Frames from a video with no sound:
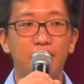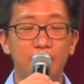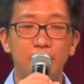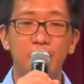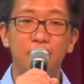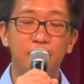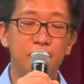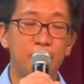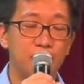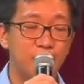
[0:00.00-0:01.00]
when we
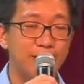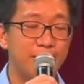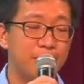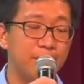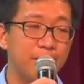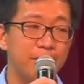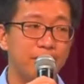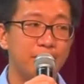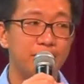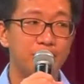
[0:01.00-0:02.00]
when we worship God,
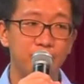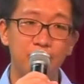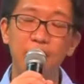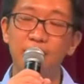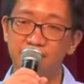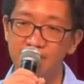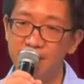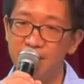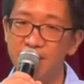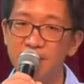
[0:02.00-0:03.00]
we do have
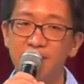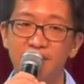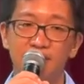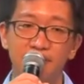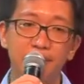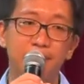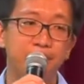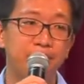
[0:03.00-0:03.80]
tears, right?